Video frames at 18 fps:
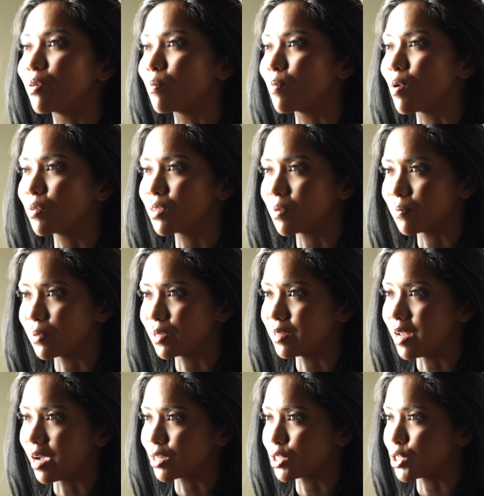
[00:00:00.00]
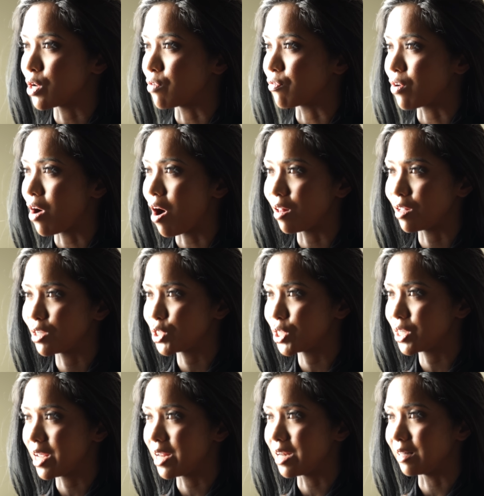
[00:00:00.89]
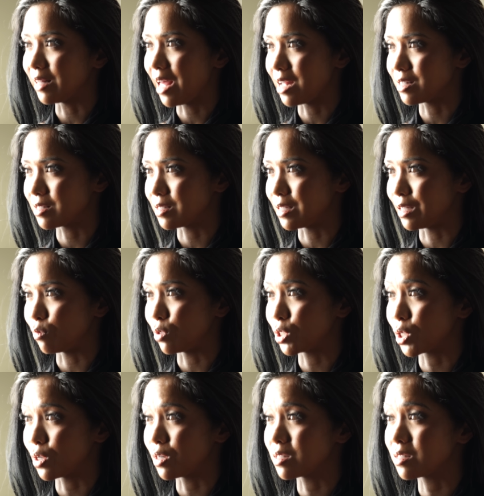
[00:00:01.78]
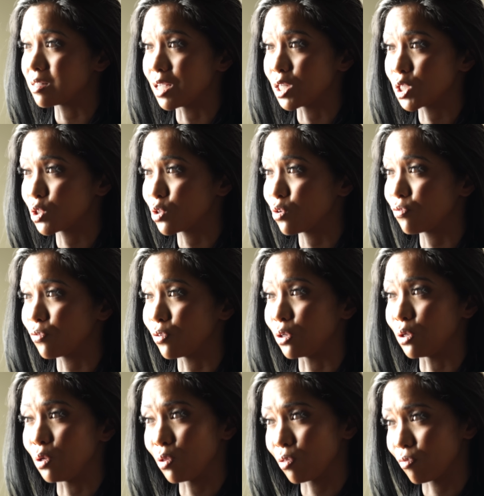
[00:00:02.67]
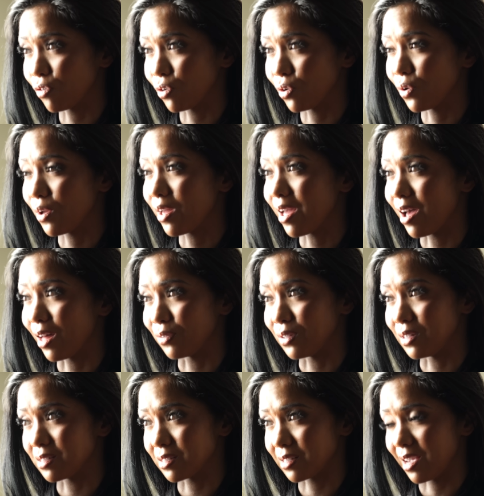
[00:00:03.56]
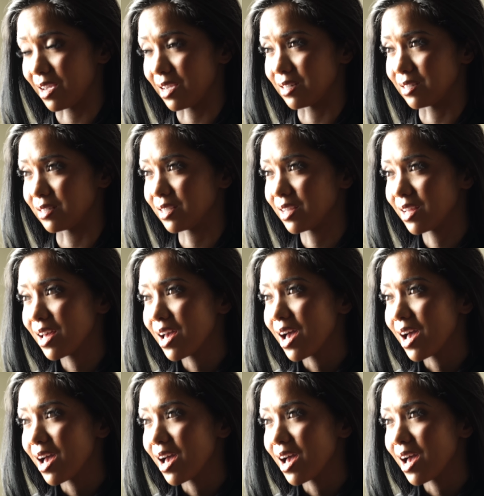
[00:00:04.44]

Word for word: promote the production of collagen and elastin, which are essential for youthful, healthy skin.